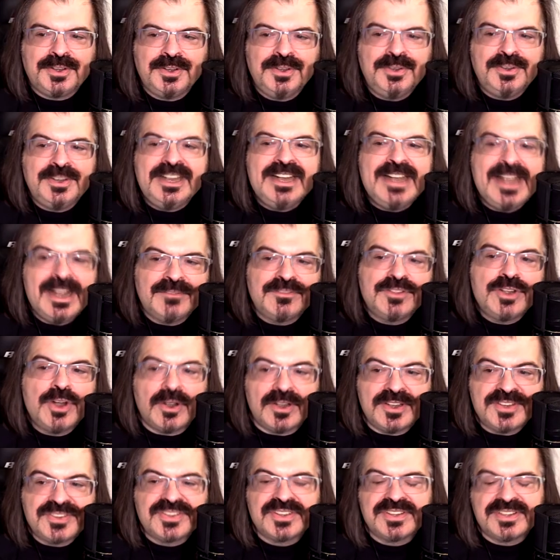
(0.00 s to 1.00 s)
You can have
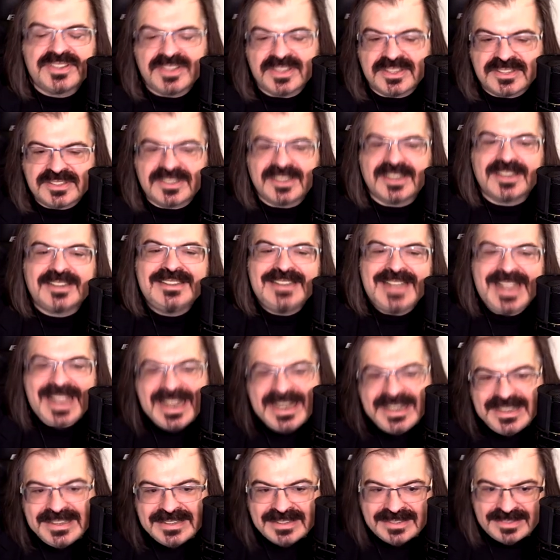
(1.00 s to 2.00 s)
narcissistic
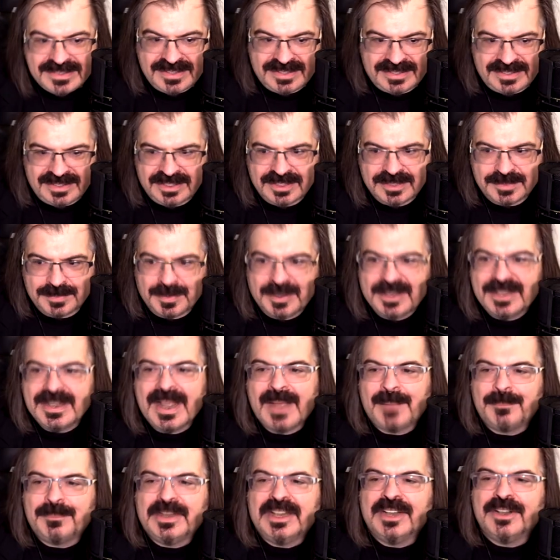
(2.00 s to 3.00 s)
tendencies, but
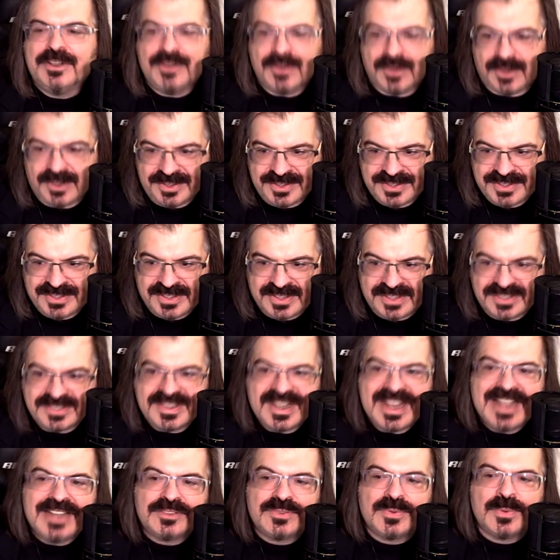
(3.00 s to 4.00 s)
not be a narcissist.
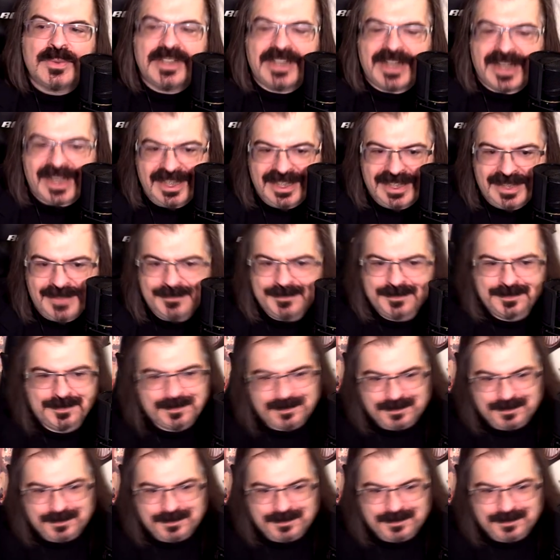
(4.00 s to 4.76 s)
That's what I am. Yeah.